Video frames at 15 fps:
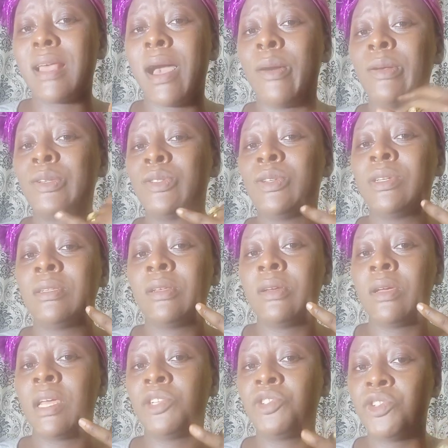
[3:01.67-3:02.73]
I was doing
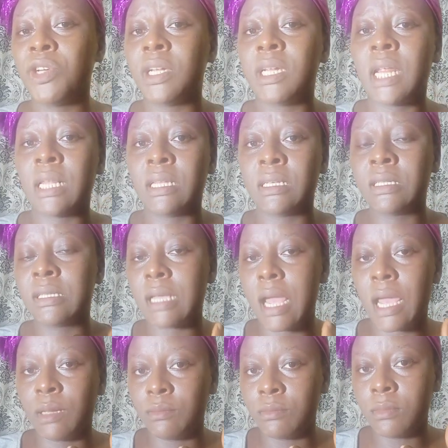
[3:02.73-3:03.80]
a training at the
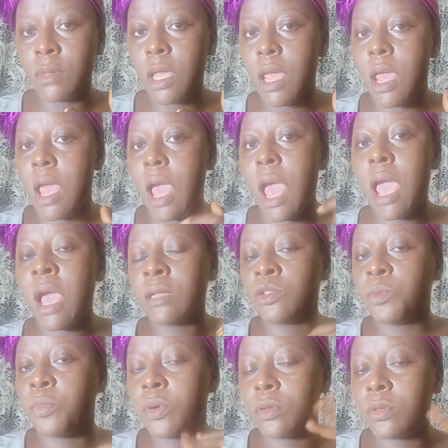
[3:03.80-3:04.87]
time. I had
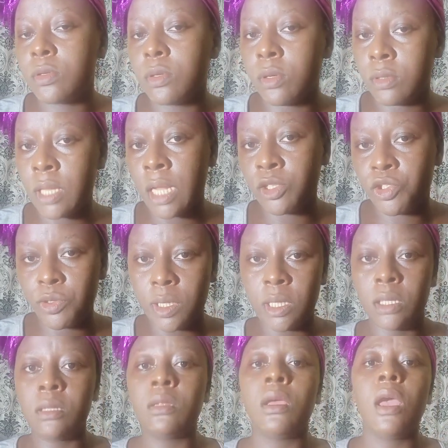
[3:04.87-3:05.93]
to pause on that
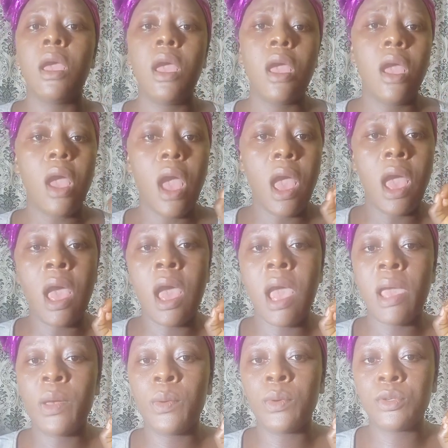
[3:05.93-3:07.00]
training.
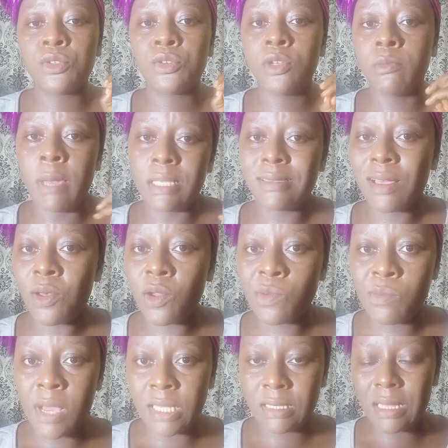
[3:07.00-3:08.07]
I was doing my
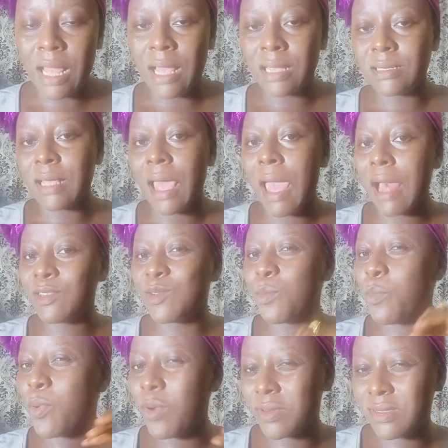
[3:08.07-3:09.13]
second master's. I had to
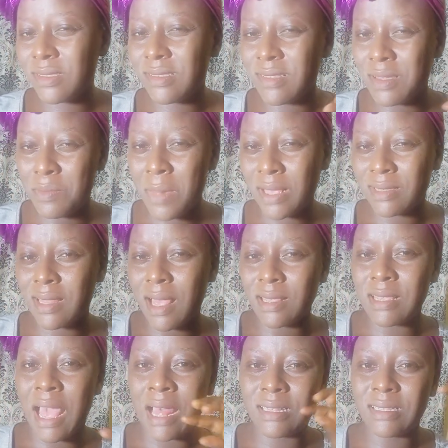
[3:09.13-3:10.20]
pause the
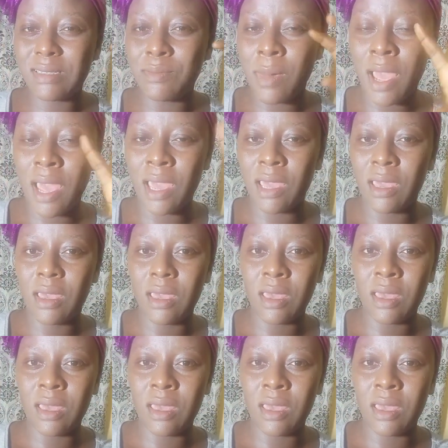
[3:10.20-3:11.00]
master's at my